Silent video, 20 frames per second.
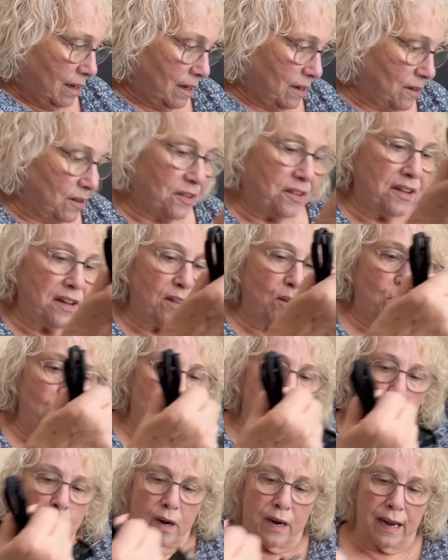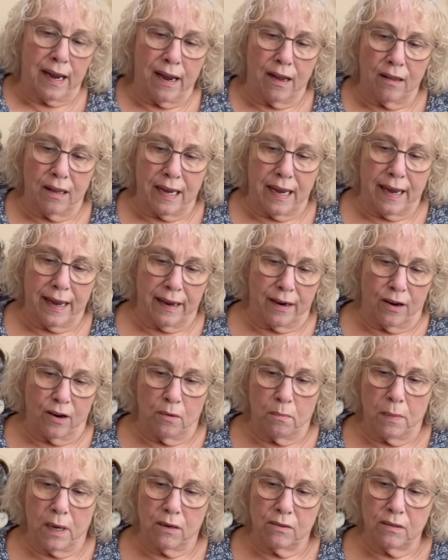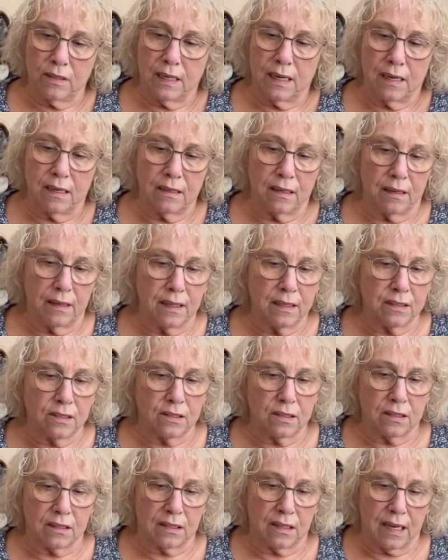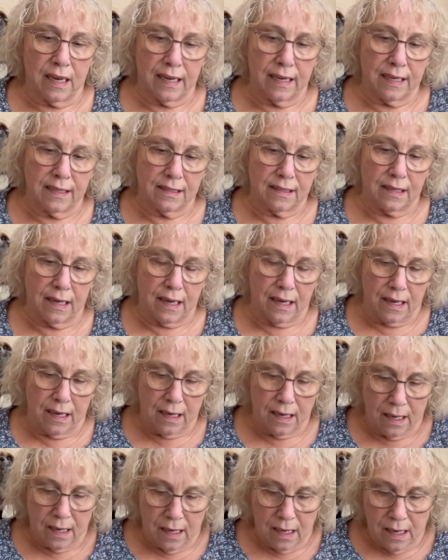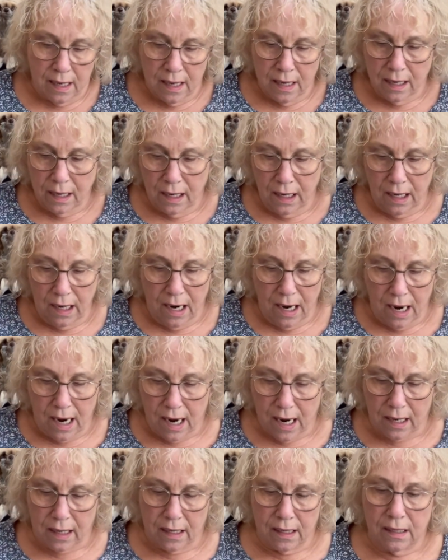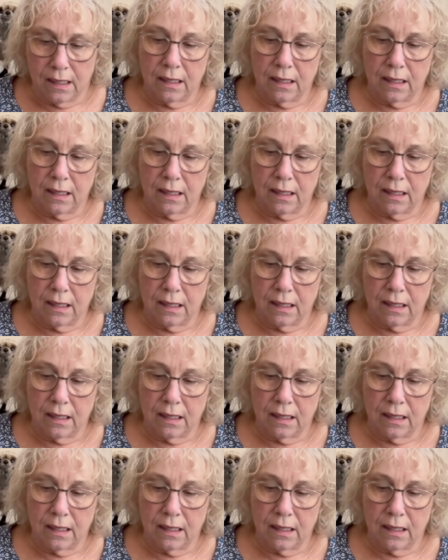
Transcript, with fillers: you see the one where Callie had her meltdown? This looks like it's a clock.